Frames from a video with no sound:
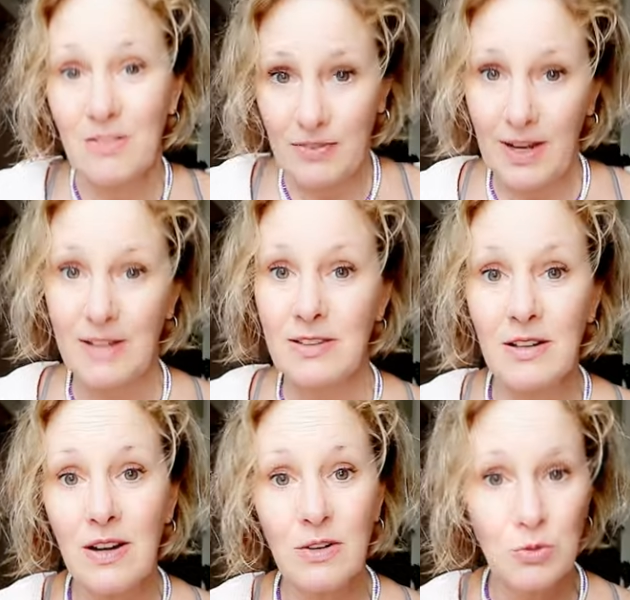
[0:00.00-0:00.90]
the fact that
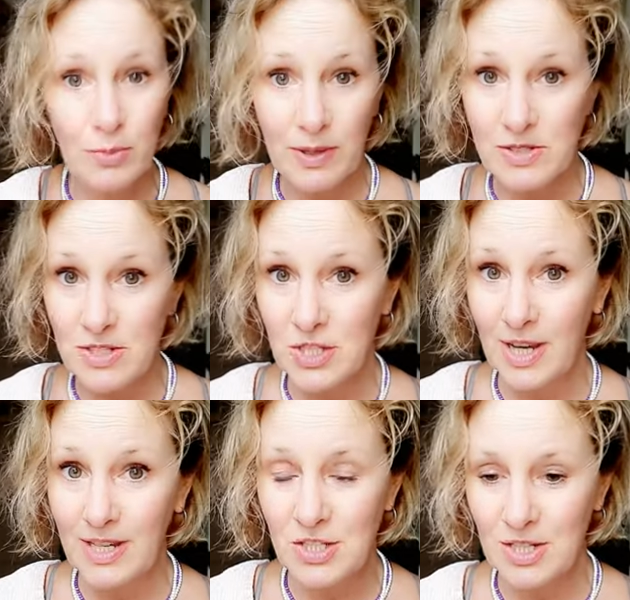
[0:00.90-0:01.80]
our hormones are
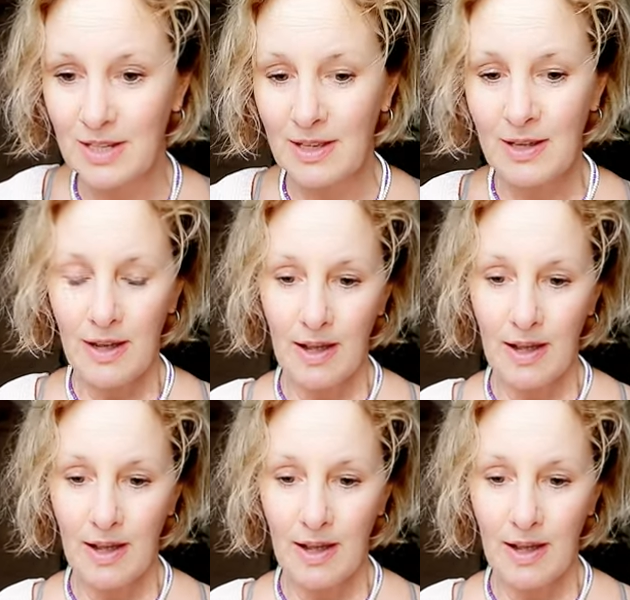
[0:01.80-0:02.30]
changing.